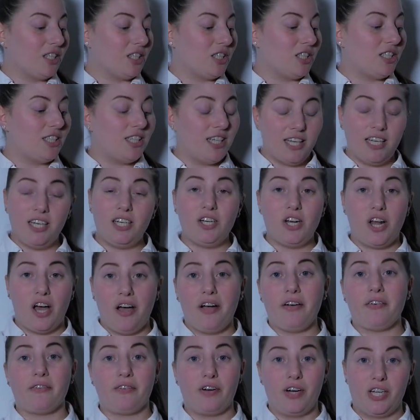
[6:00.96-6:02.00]
did
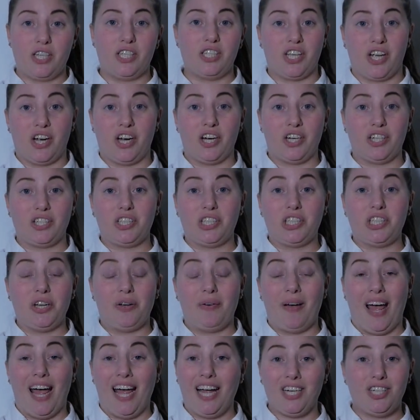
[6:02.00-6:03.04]
not research.
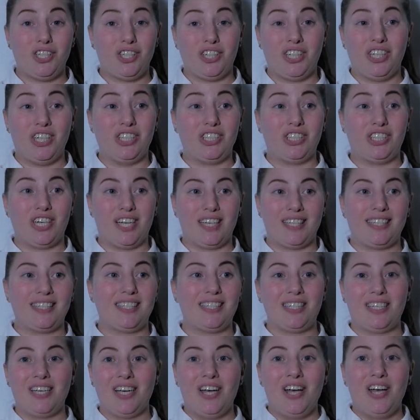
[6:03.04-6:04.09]
So actually
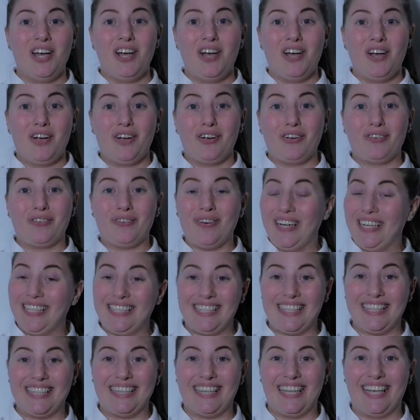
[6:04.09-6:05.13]
just
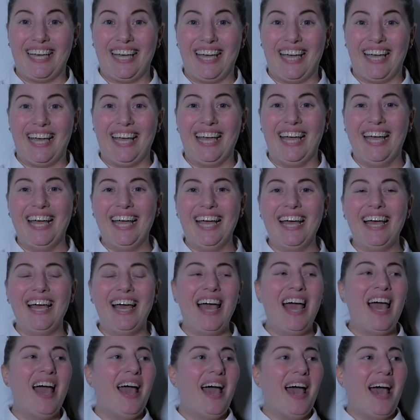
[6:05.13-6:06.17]
recently
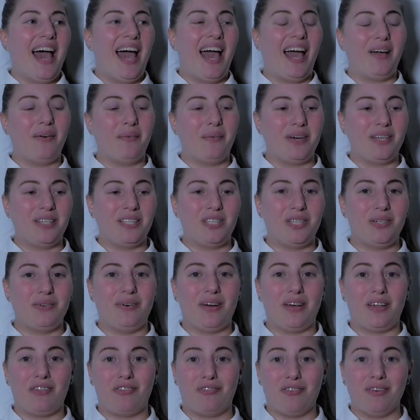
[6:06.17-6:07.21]
I went to
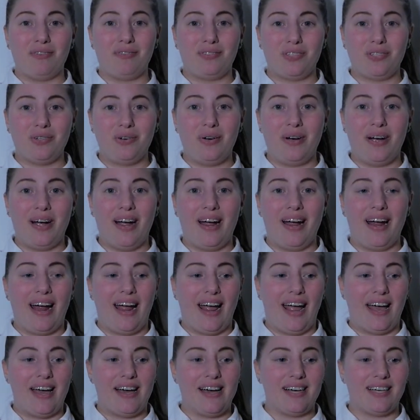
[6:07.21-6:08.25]
a thrift store
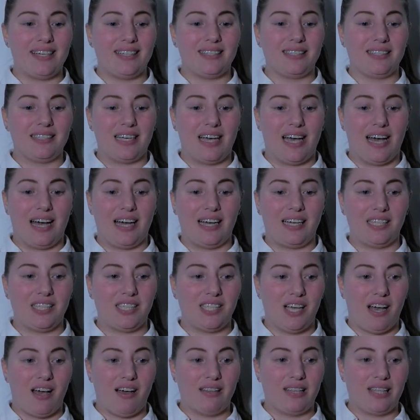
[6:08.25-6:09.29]
and I
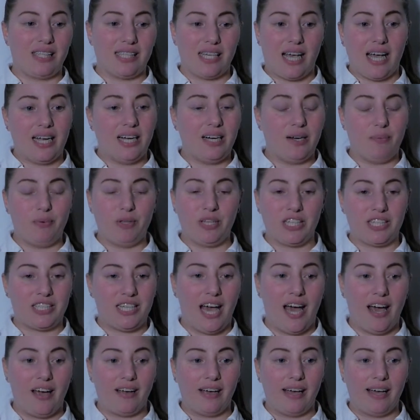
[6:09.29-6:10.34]
saw this item with a
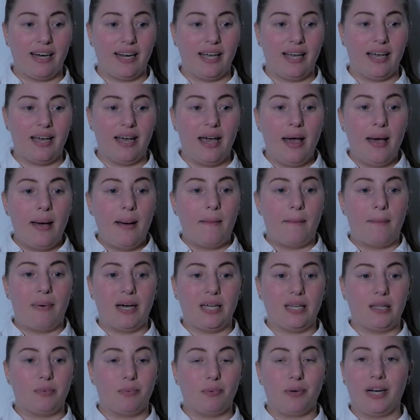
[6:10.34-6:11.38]
tag on it
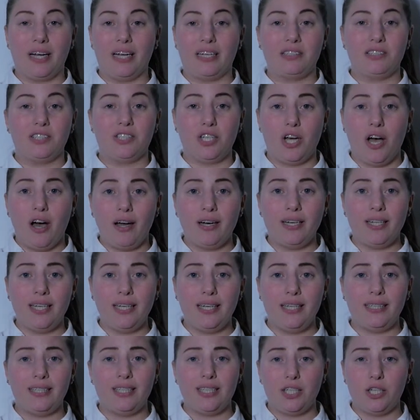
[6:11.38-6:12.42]
by the brand
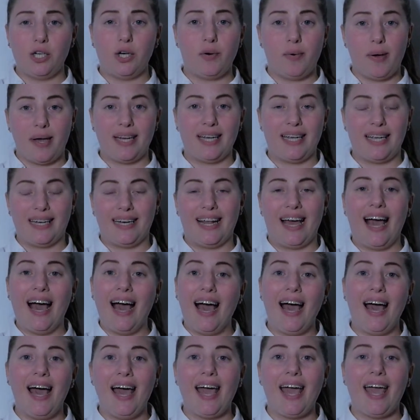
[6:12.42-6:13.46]
Donnie,
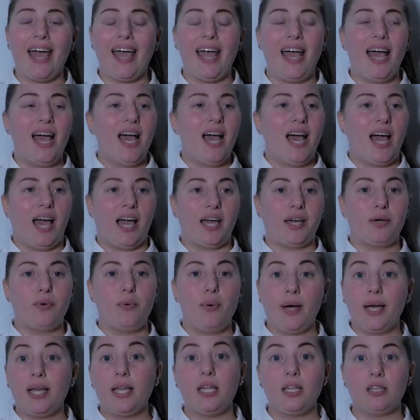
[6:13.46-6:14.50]
D-O-N-N-I. I
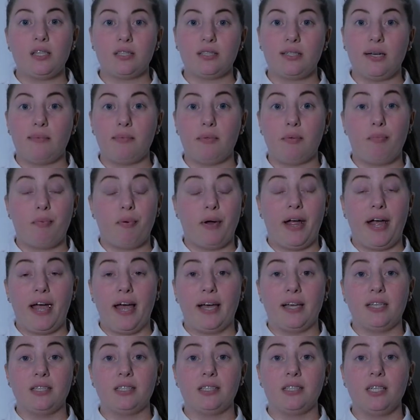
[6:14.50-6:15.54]
quickly looked up the
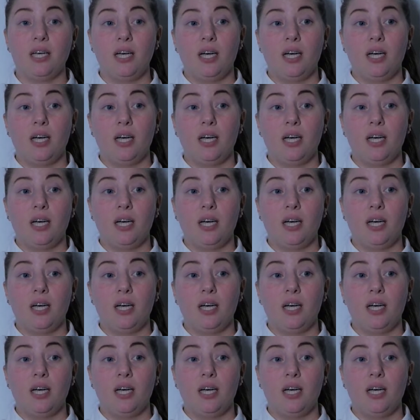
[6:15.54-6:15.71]
brand